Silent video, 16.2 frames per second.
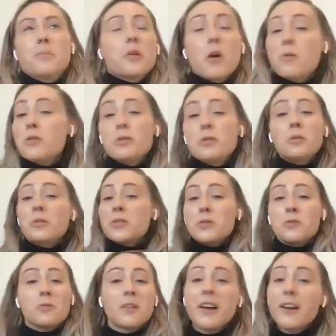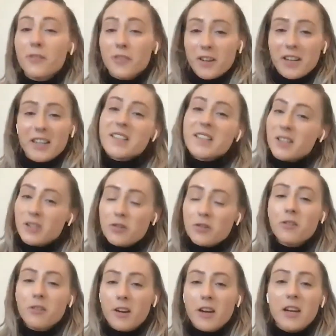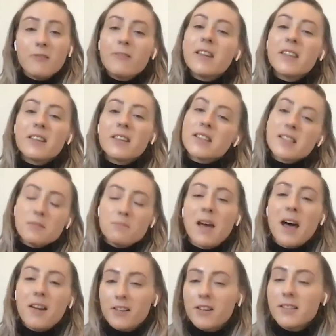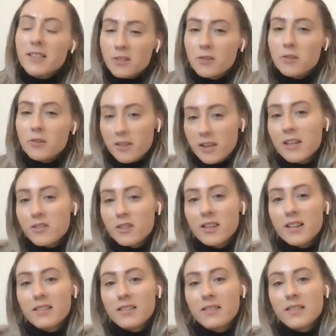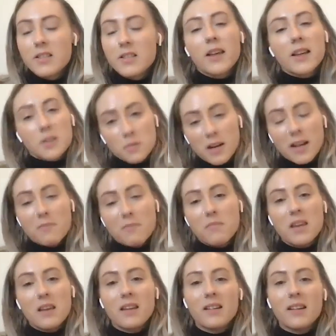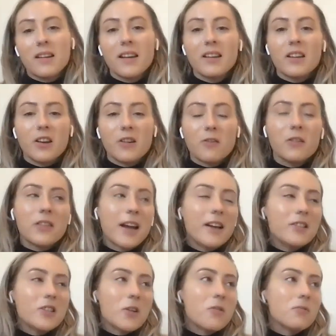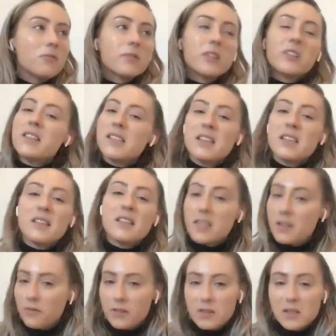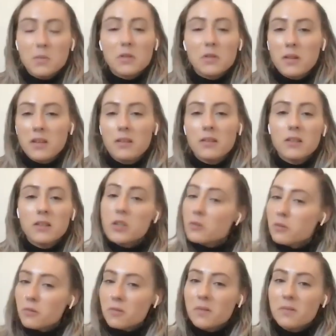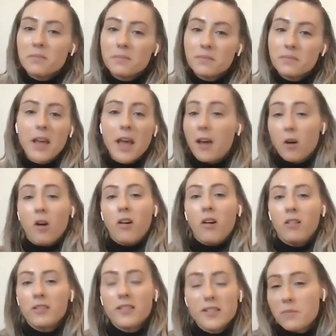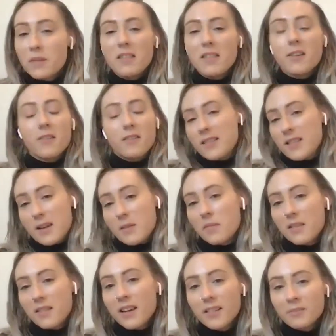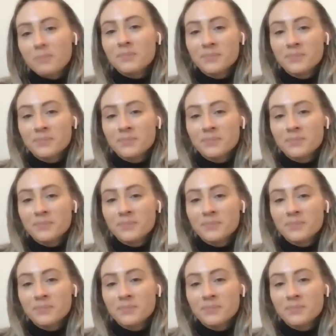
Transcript: Pro Tools or whatever it is that you're creating with, it doesn't matter, it's still creation. So that's what I mean. I don't really see the difference between the two at all. To me, they're the same thing.